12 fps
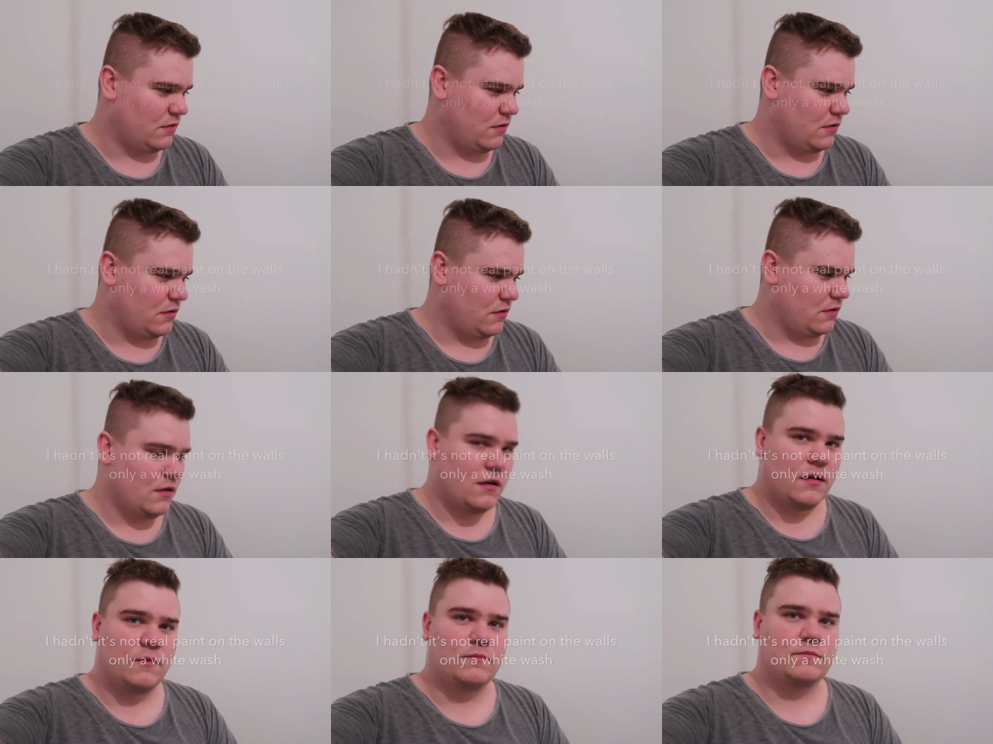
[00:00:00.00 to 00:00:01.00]

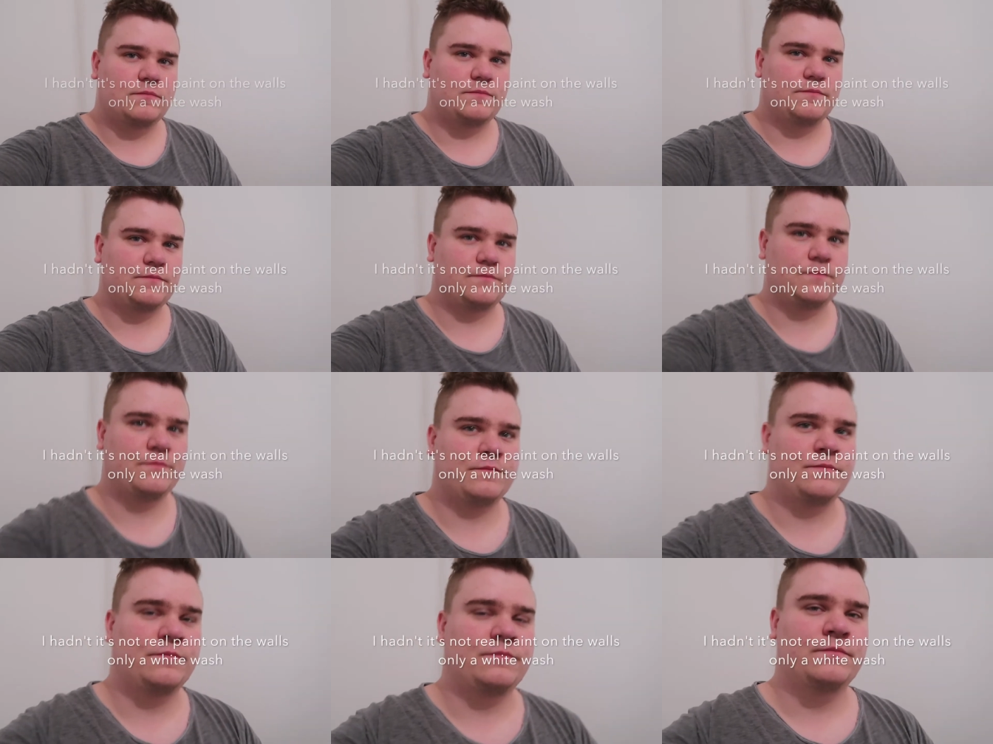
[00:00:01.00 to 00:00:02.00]
Mm, I
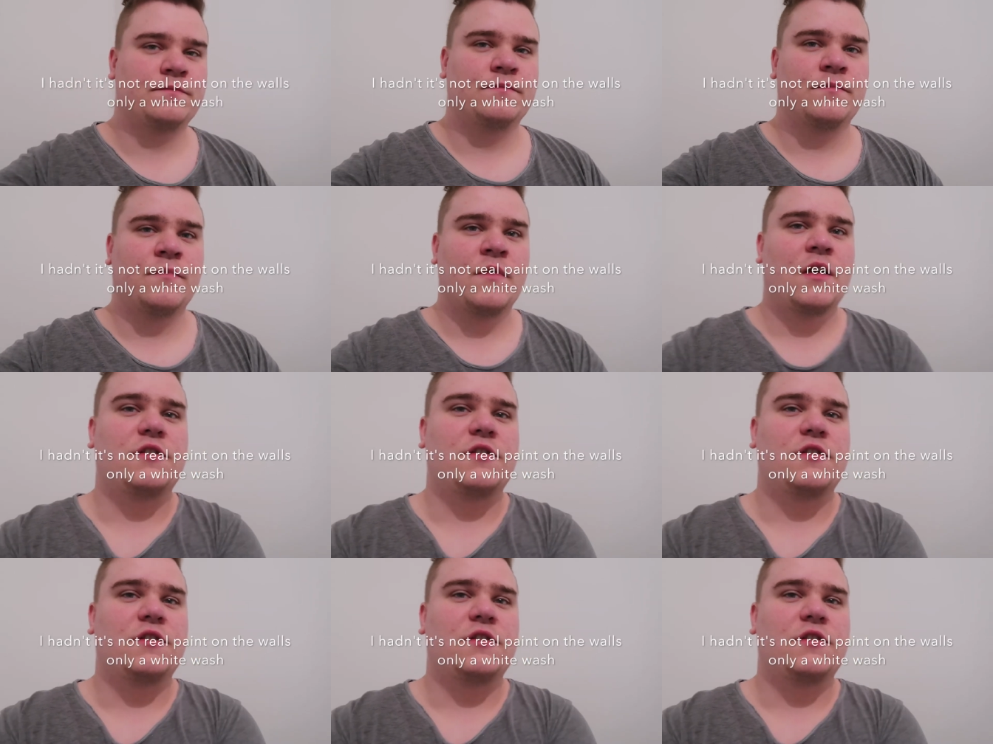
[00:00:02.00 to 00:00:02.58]
think I have, yeah.